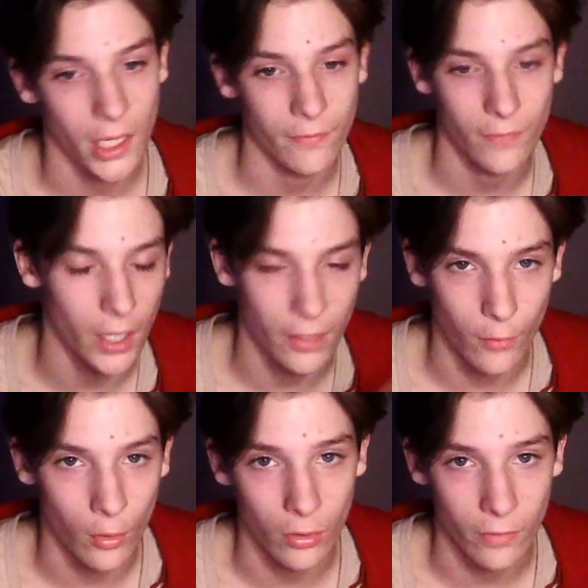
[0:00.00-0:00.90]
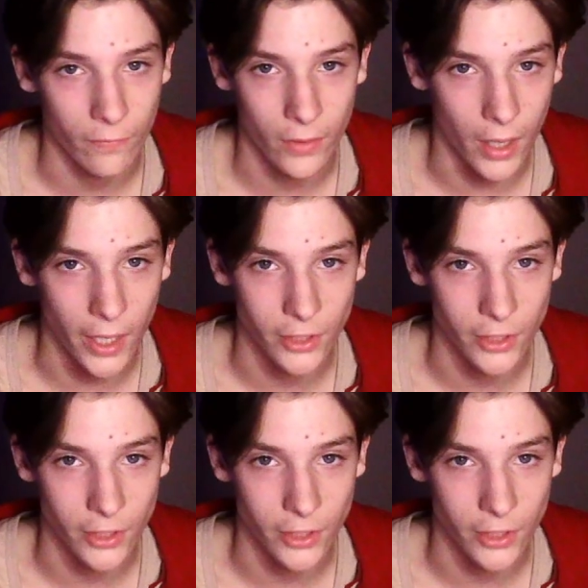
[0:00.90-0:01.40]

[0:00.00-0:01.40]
I have all of the high